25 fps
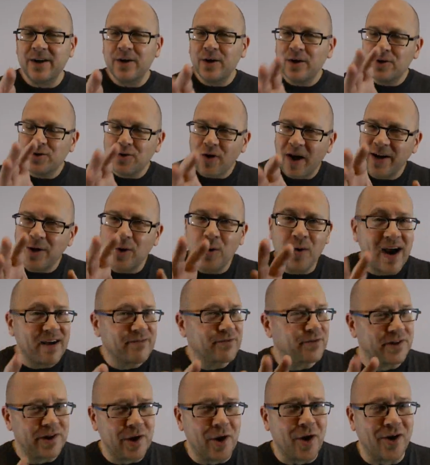I could try to go
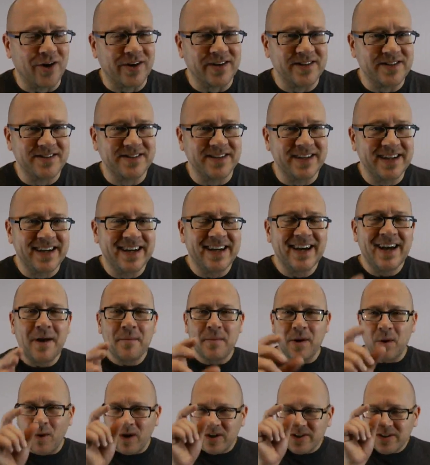after the artist,
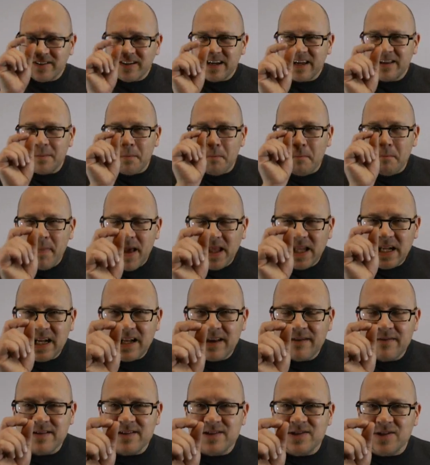but I want you to think of the
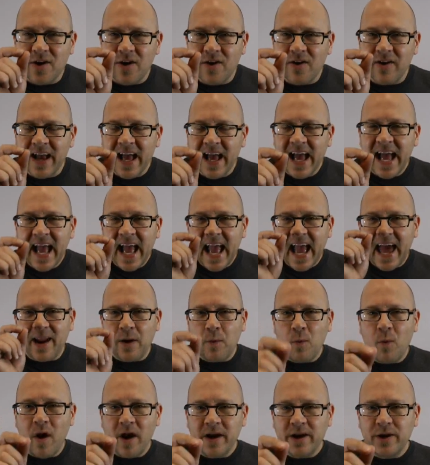melody of the song, and
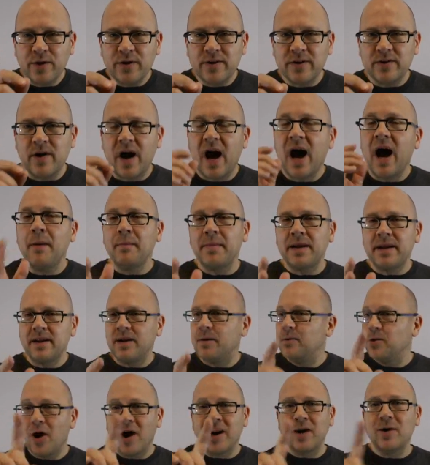I want you to hum
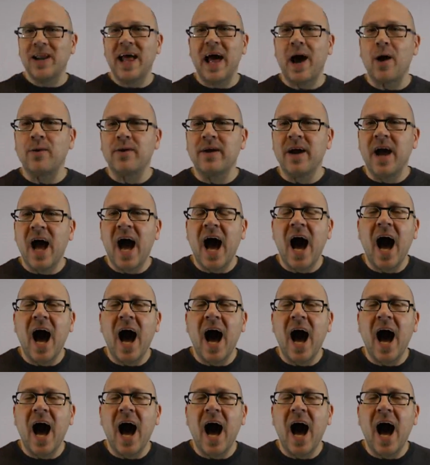it, not out loud.